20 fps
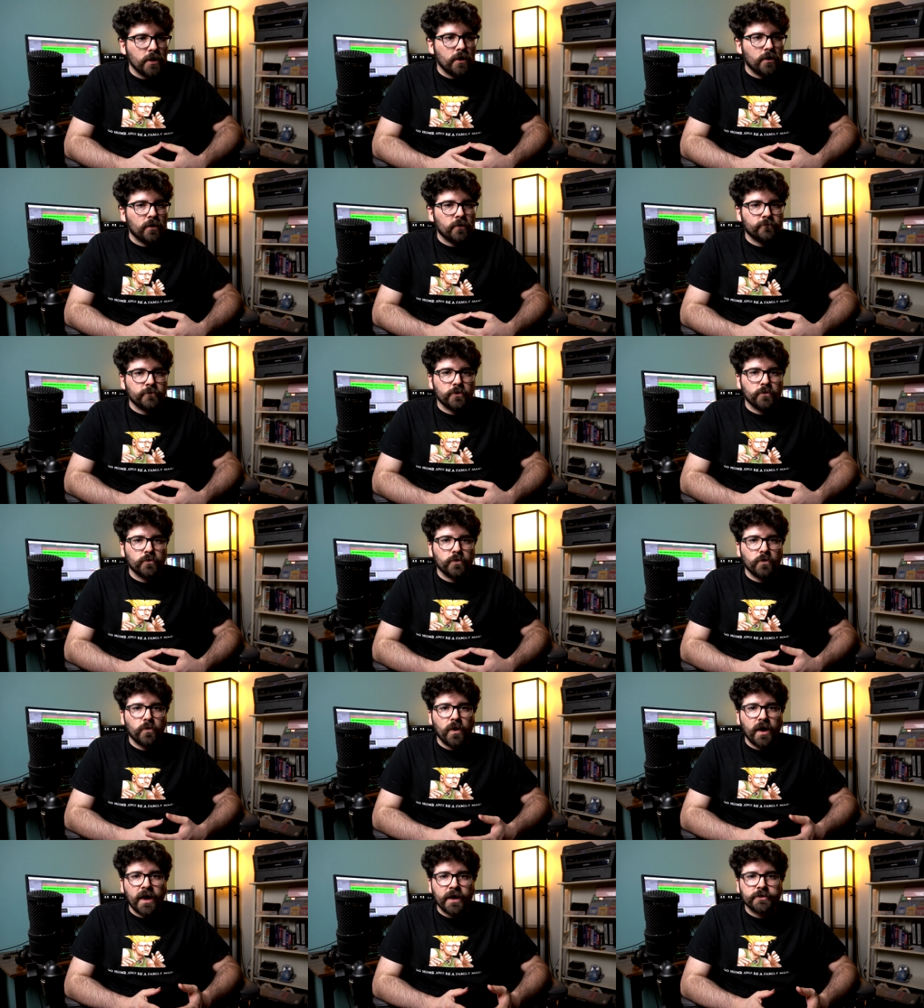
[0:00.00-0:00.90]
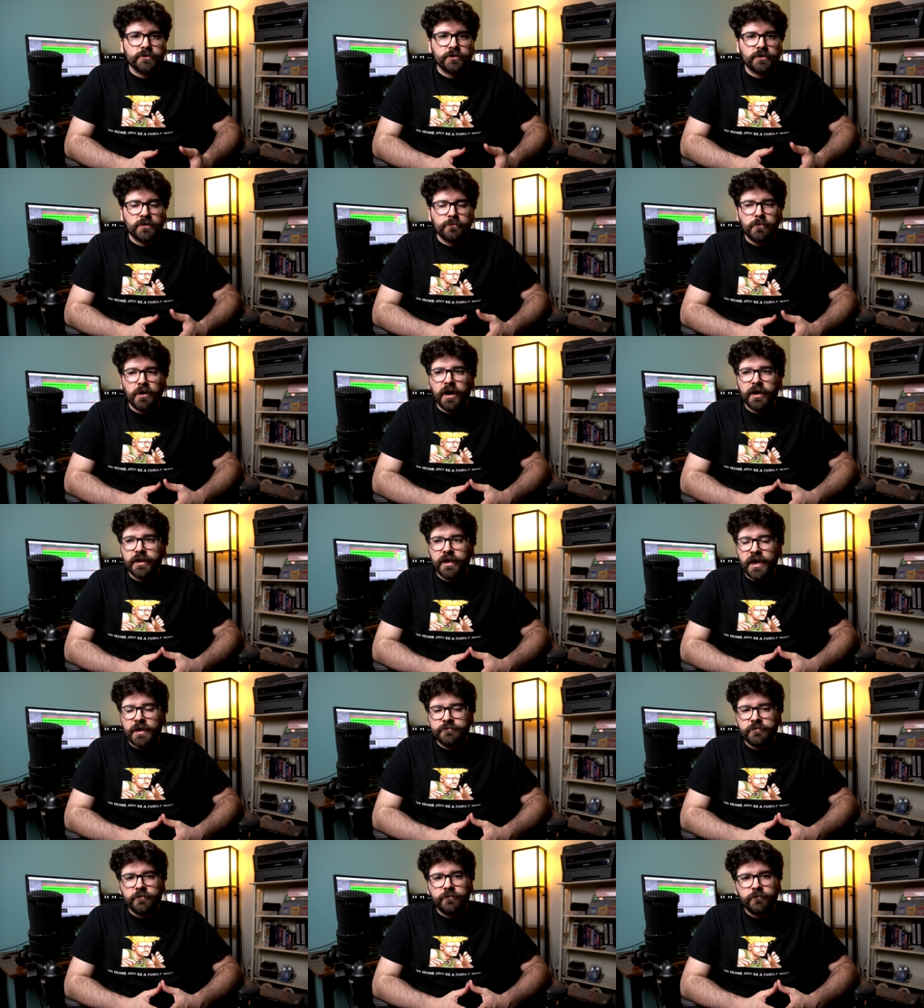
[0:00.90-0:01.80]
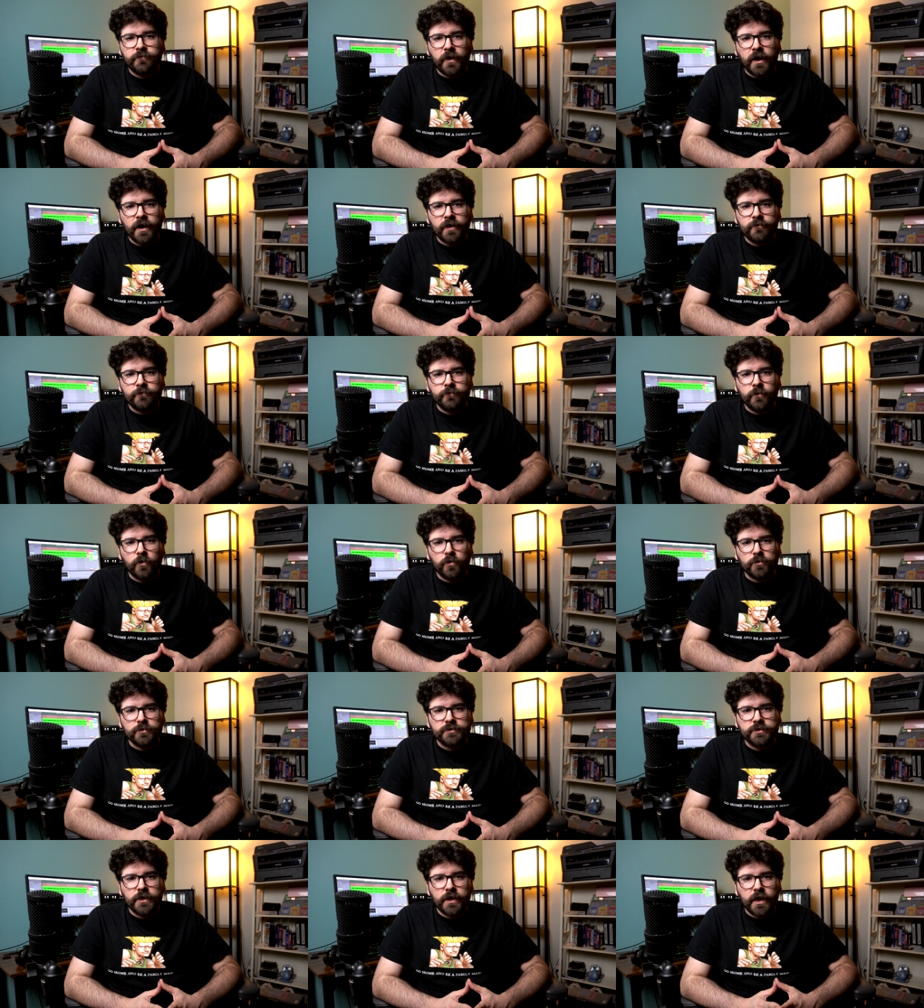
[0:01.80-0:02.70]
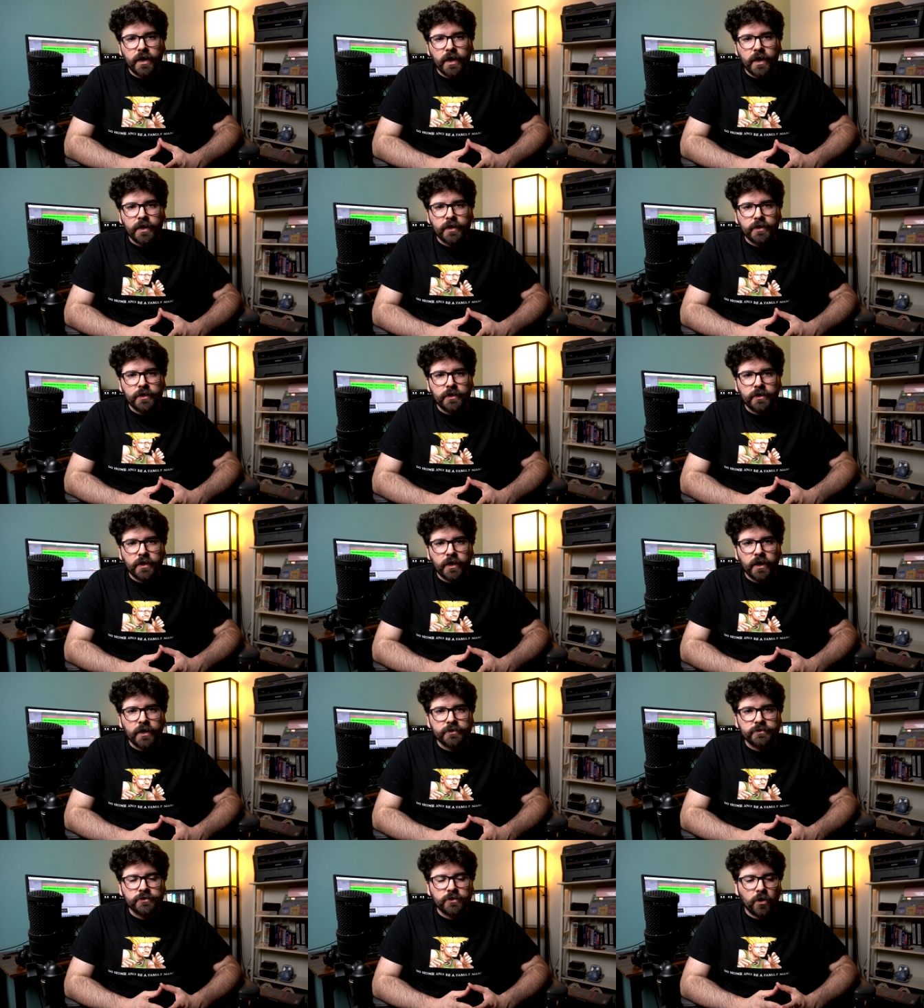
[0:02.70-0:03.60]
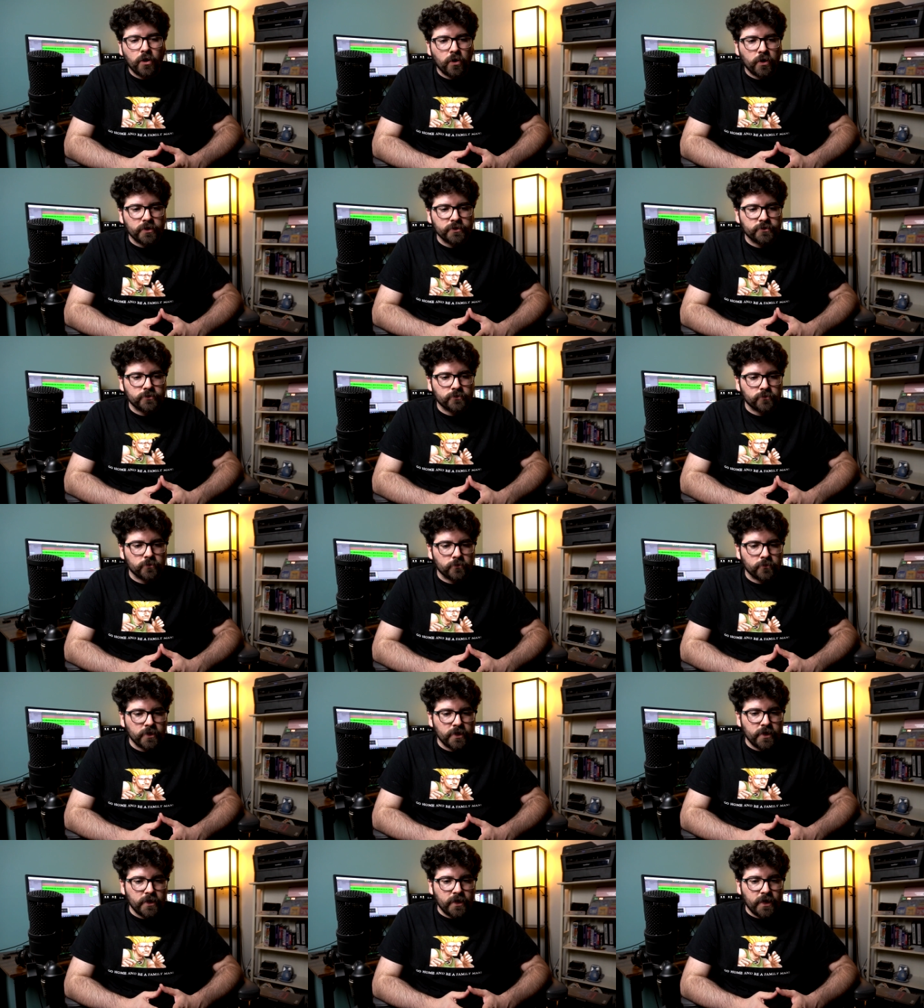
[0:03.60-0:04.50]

of you who actually might have a 5-volt AES console.